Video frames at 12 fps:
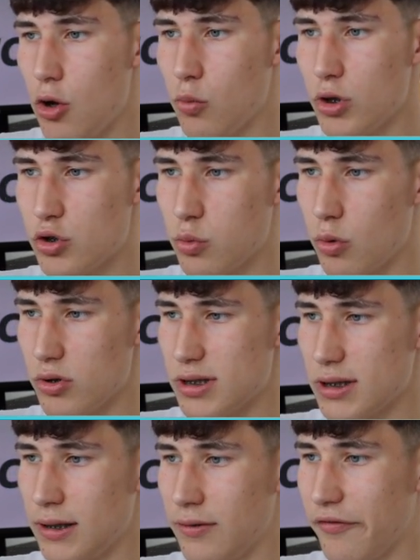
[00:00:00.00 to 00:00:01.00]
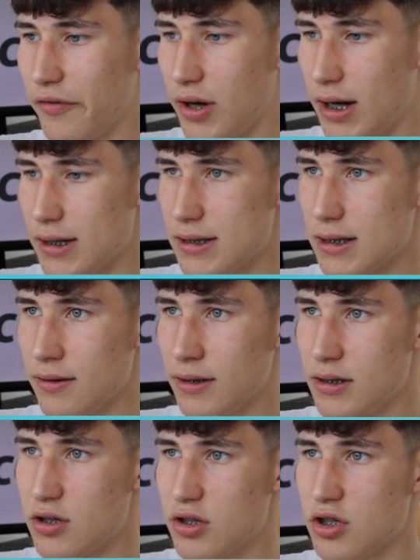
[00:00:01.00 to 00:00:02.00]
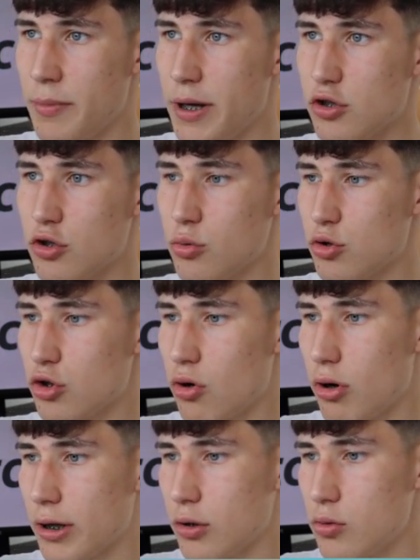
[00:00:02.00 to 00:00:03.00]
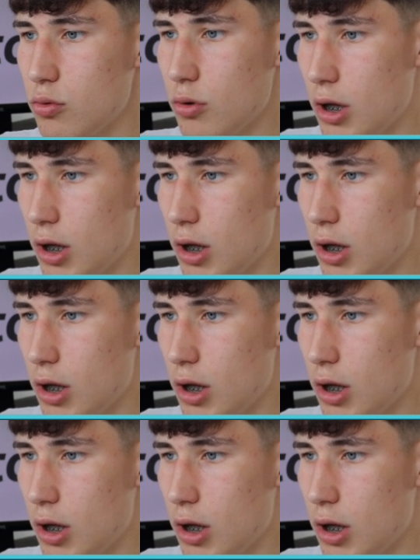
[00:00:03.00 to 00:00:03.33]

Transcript: which was in fact this symmetrical triangle.